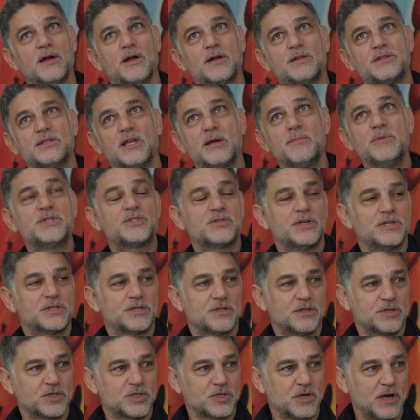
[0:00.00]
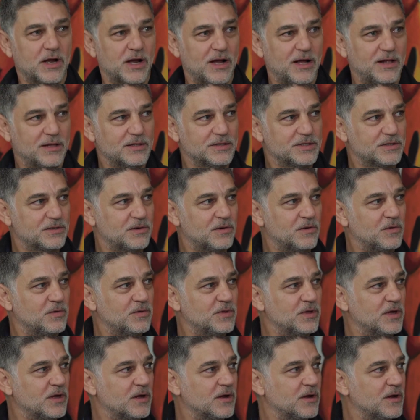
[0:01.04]
demonstrate to the child,
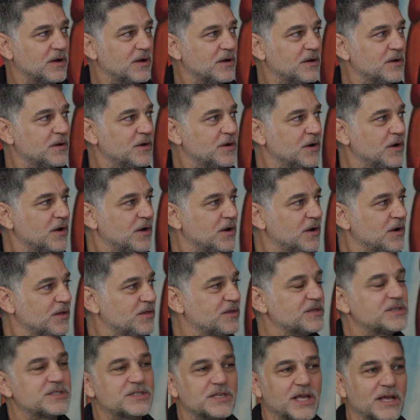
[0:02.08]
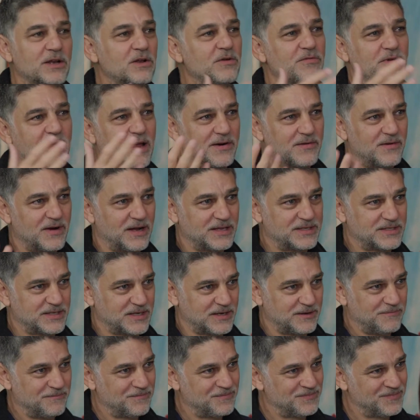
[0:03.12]
the zen of
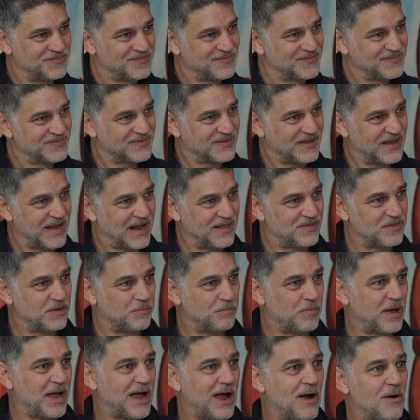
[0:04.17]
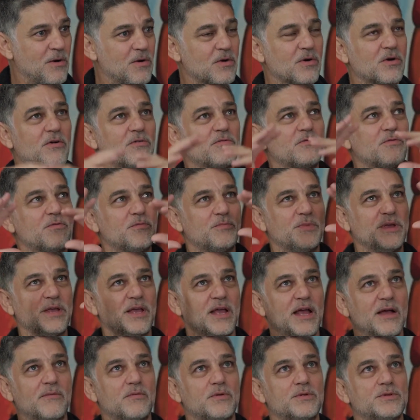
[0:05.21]
handwriting and the power of being
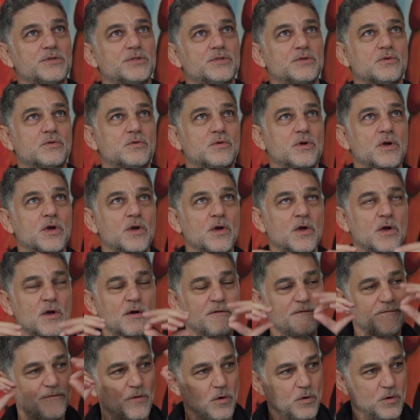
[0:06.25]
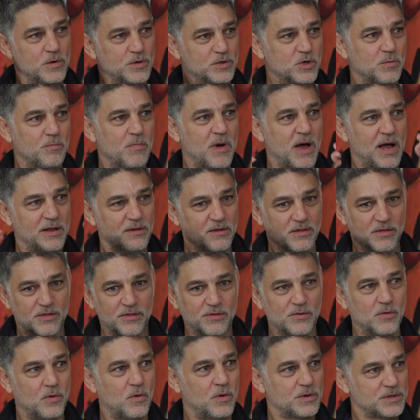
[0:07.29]
able to focus your mind and
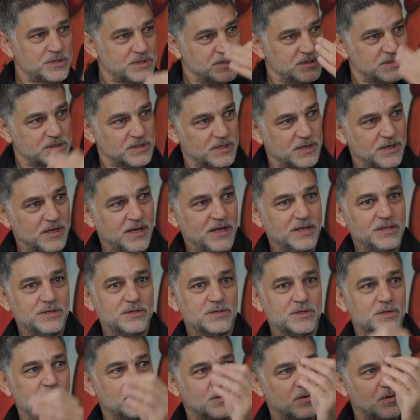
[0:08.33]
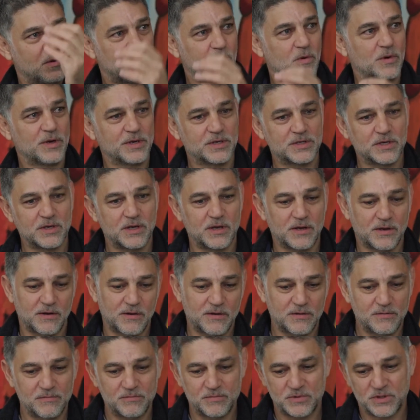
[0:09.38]
thoughts into your
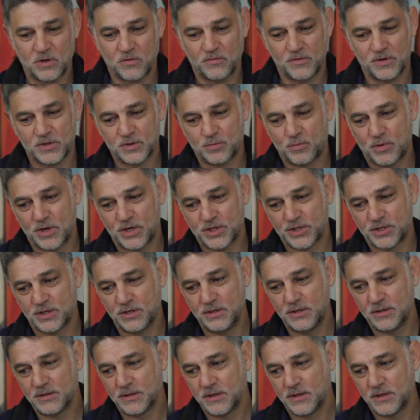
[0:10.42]
self-expression,